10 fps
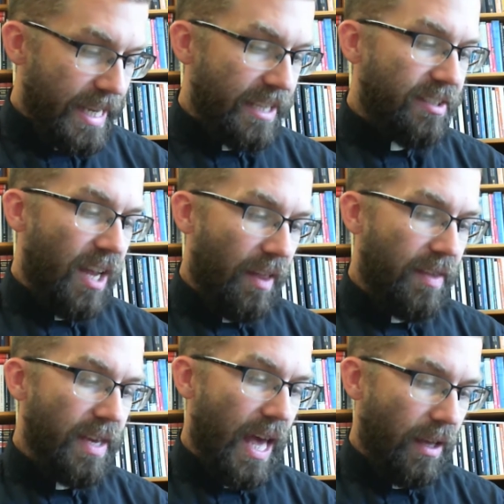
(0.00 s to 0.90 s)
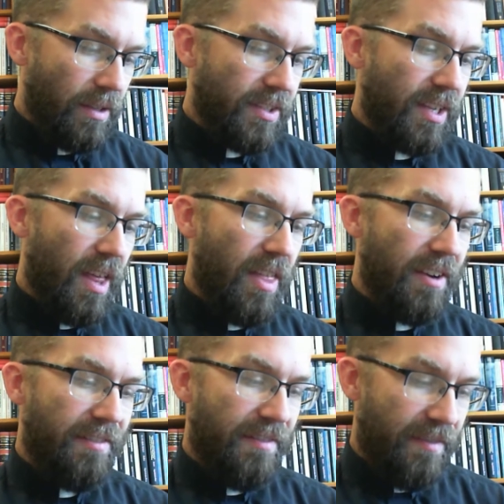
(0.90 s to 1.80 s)
is nothing else
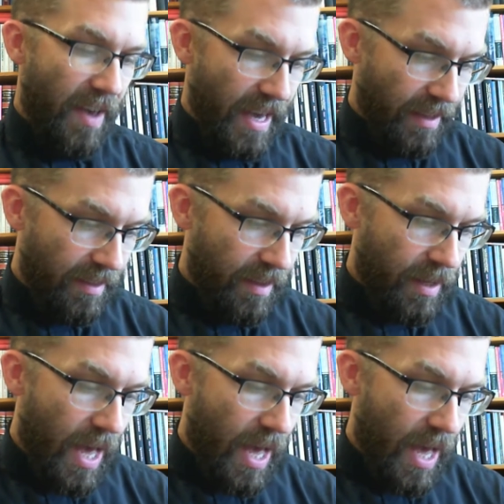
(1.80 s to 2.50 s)
than faith,